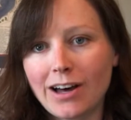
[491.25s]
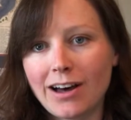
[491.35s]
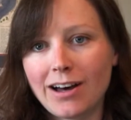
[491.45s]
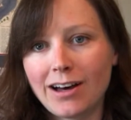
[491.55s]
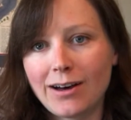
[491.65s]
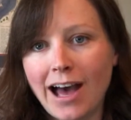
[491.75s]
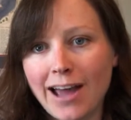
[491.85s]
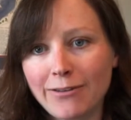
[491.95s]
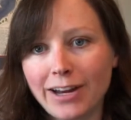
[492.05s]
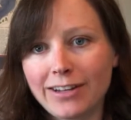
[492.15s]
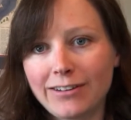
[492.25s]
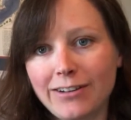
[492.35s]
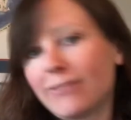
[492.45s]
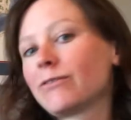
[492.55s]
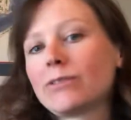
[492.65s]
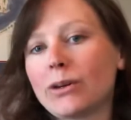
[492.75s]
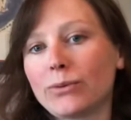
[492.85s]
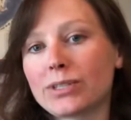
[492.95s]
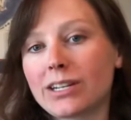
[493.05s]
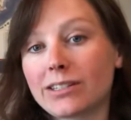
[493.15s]
I read that
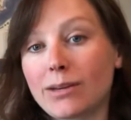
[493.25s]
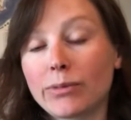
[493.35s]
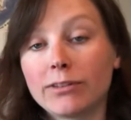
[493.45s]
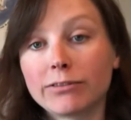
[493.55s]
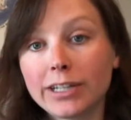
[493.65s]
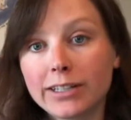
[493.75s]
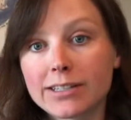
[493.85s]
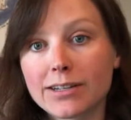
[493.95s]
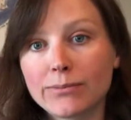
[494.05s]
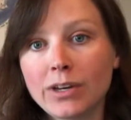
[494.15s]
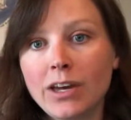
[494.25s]
was an example of realism